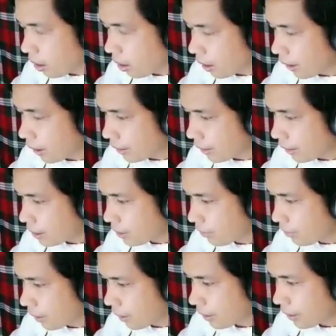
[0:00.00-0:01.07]
are
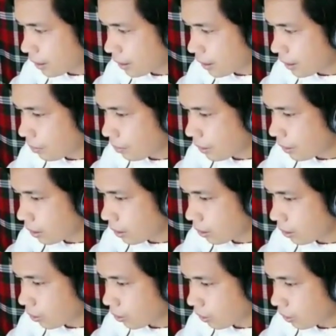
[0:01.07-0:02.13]
classified as dependent
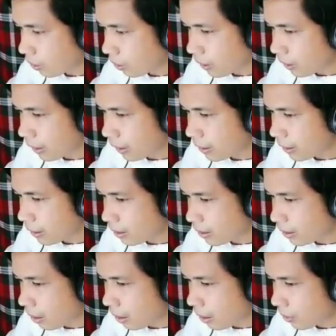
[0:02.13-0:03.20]
or correlated
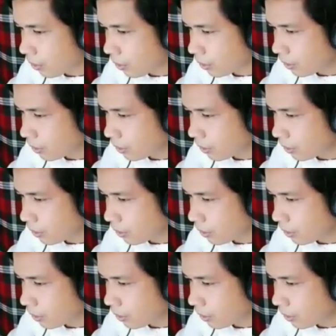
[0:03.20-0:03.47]
samples.